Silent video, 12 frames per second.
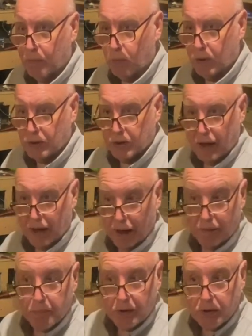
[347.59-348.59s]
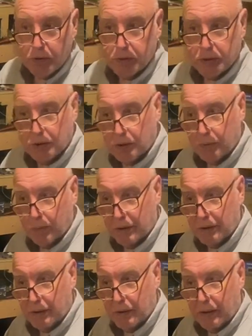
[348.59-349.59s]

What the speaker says: which I've been used to doing,